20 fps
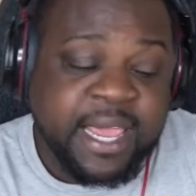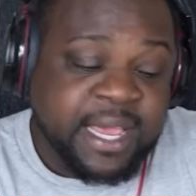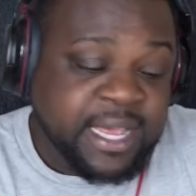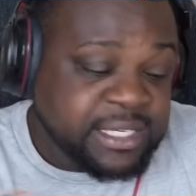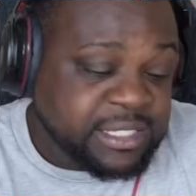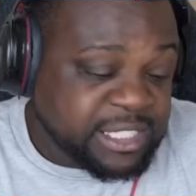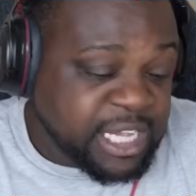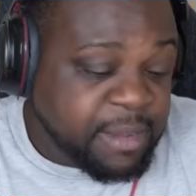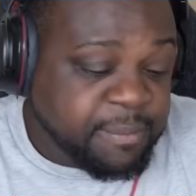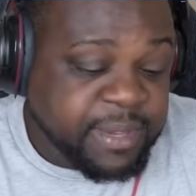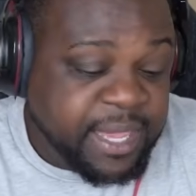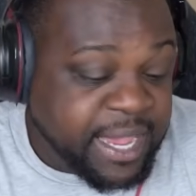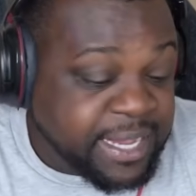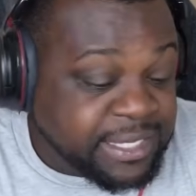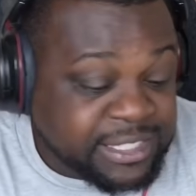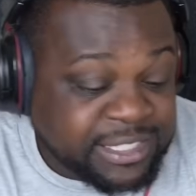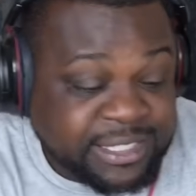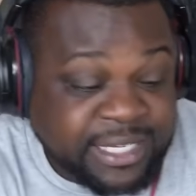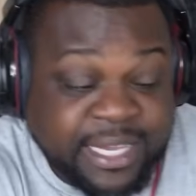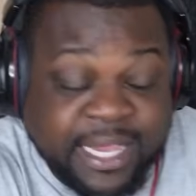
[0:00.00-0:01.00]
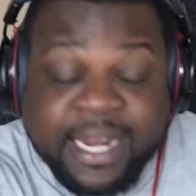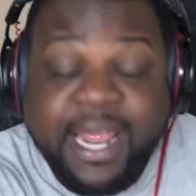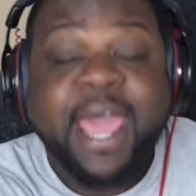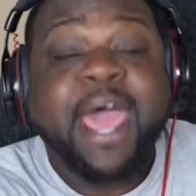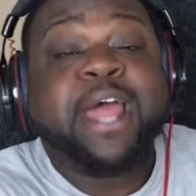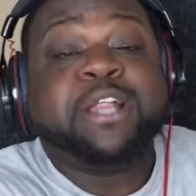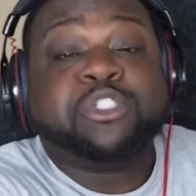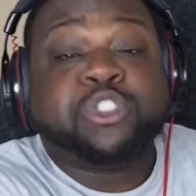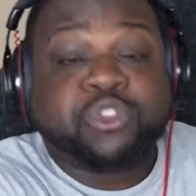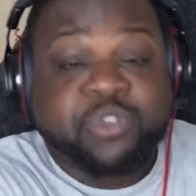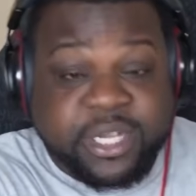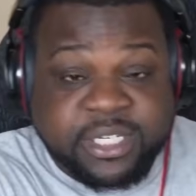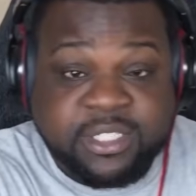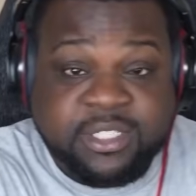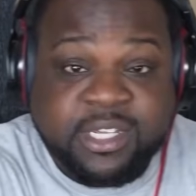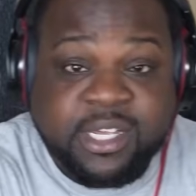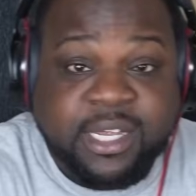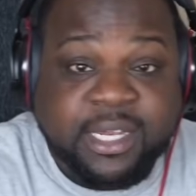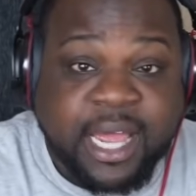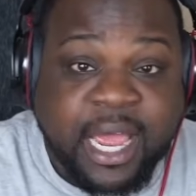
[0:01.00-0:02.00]
in some cases, it can add stress
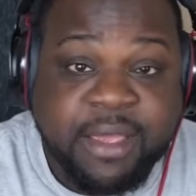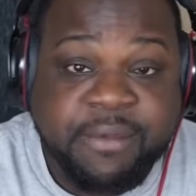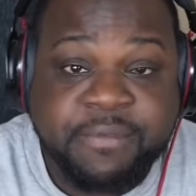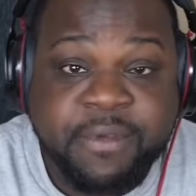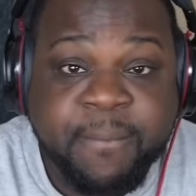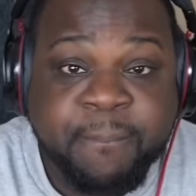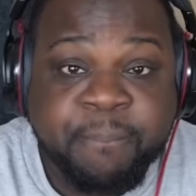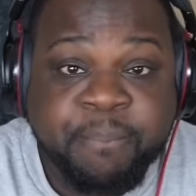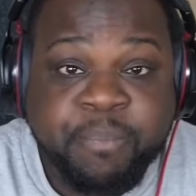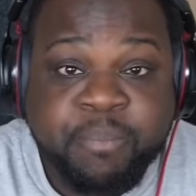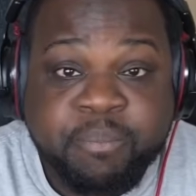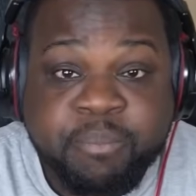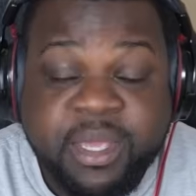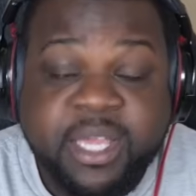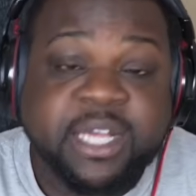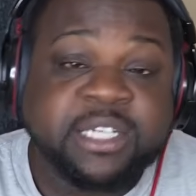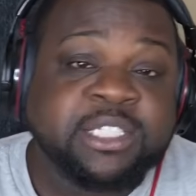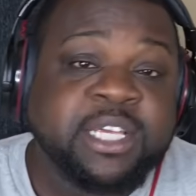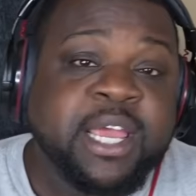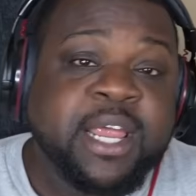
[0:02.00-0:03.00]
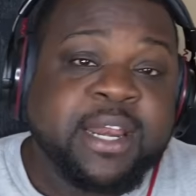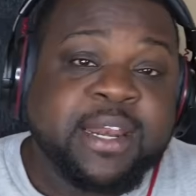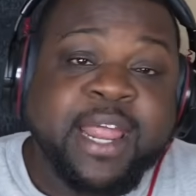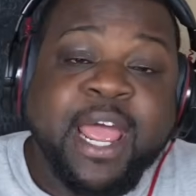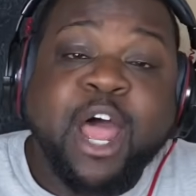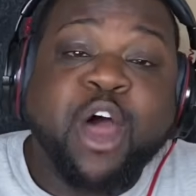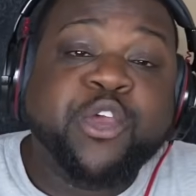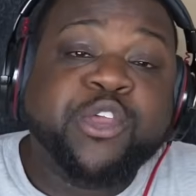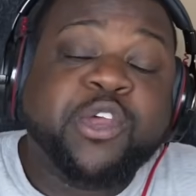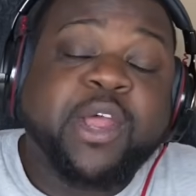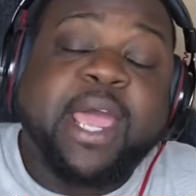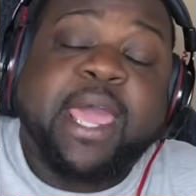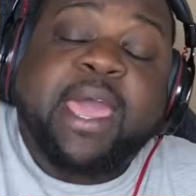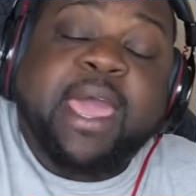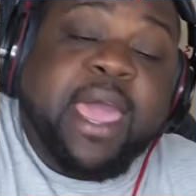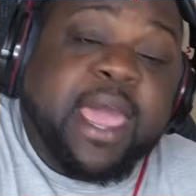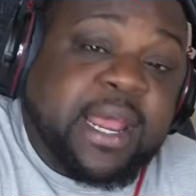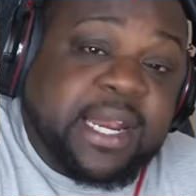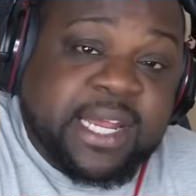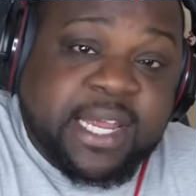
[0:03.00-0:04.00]
to your life because now you're
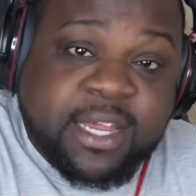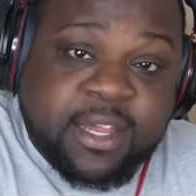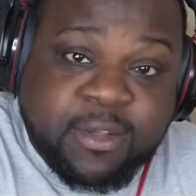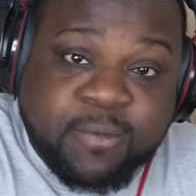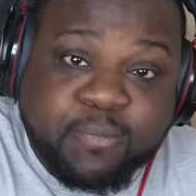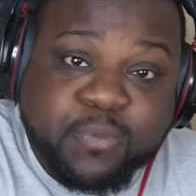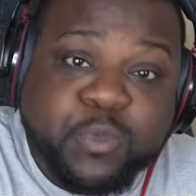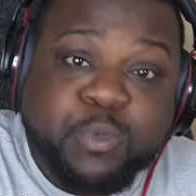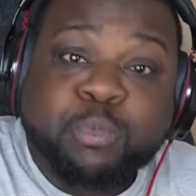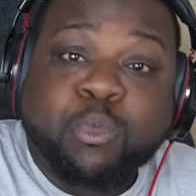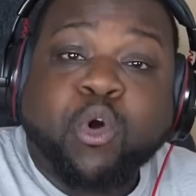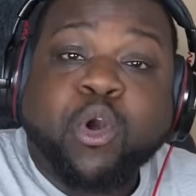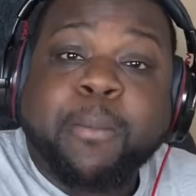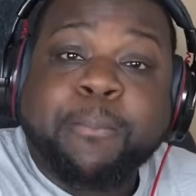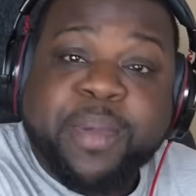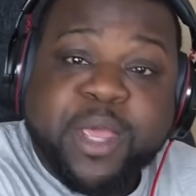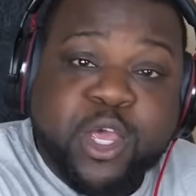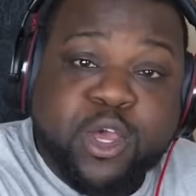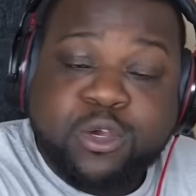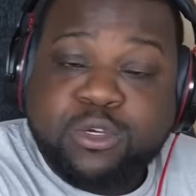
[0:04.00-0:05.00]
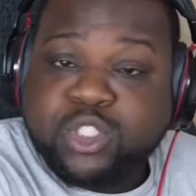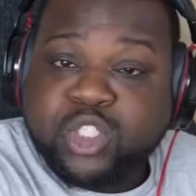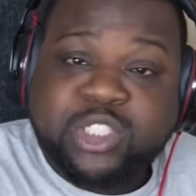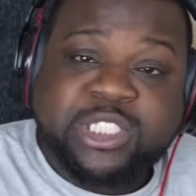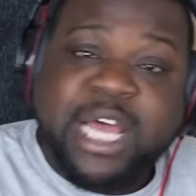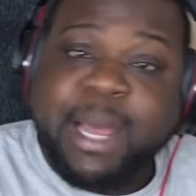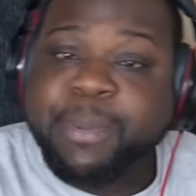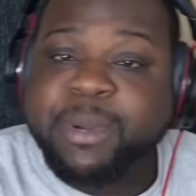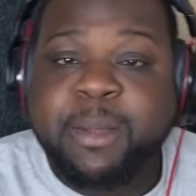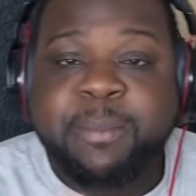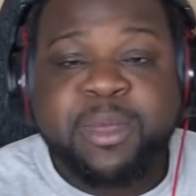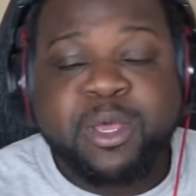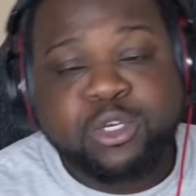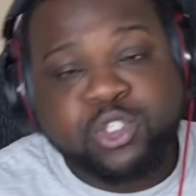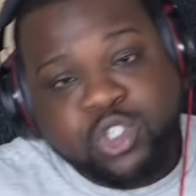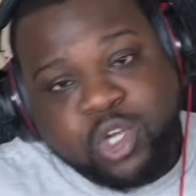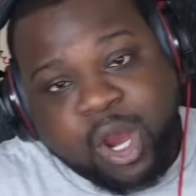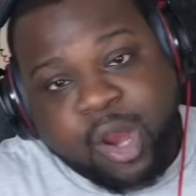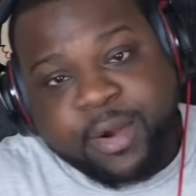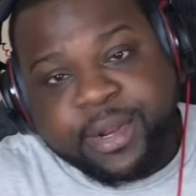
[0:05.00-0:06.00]
adding more bills on top of the
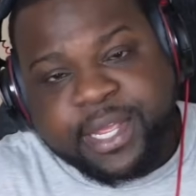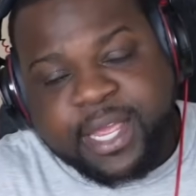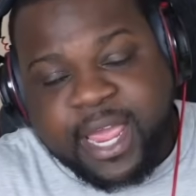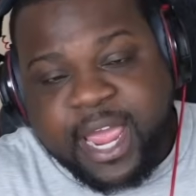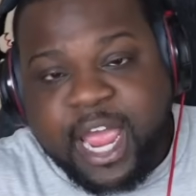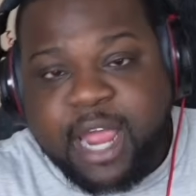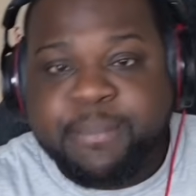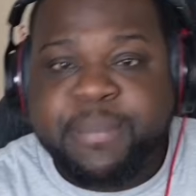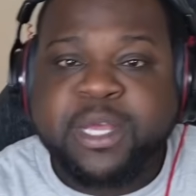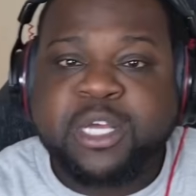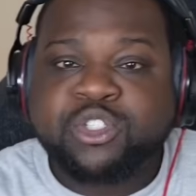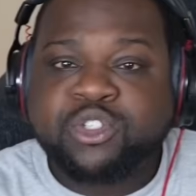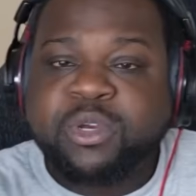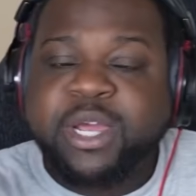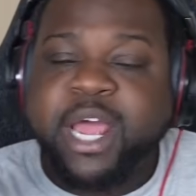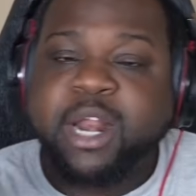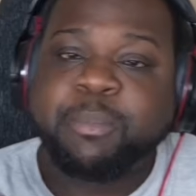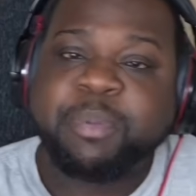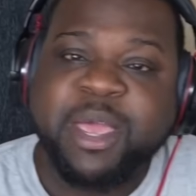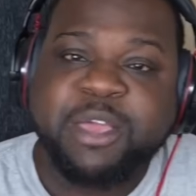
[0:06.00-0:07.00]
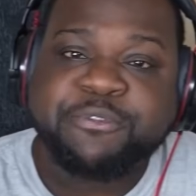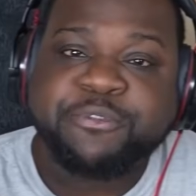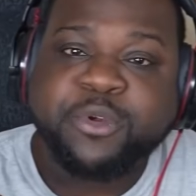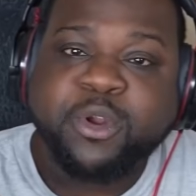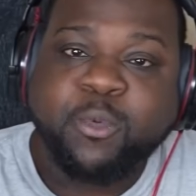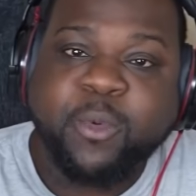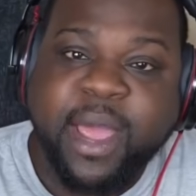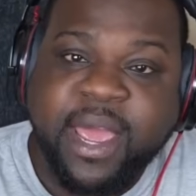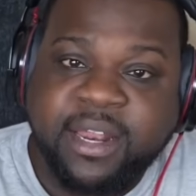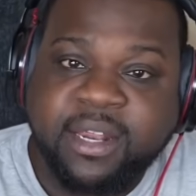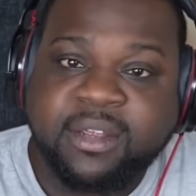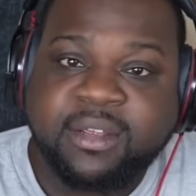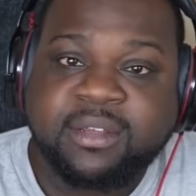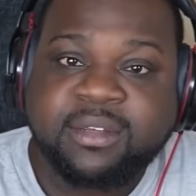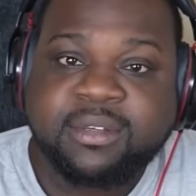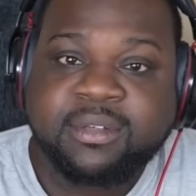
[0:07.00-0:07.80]
bills you already had because you got to pay for the wedding.